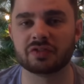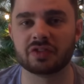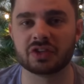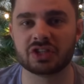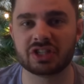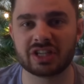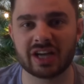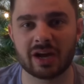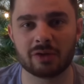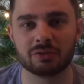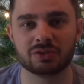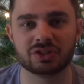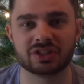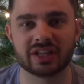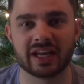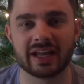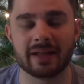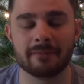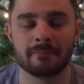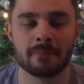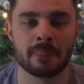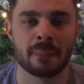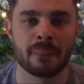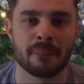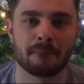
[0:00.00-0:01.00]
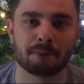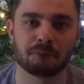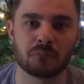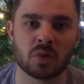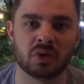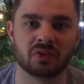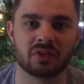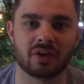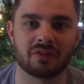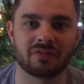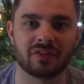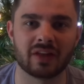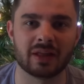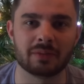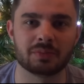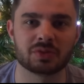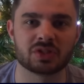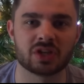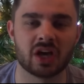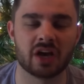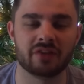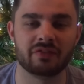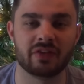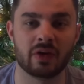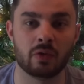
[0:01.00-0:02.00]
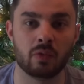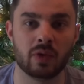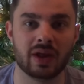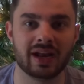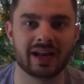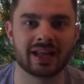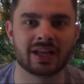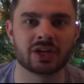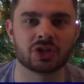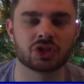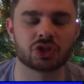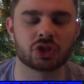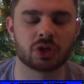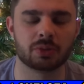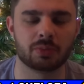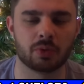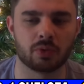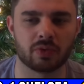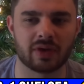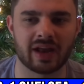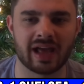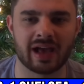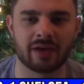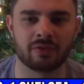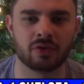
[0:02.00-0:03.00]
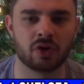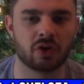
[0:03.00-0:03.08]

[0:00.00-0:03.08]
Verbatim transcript: For Chelsea, on the flip side, they're really in trouble now.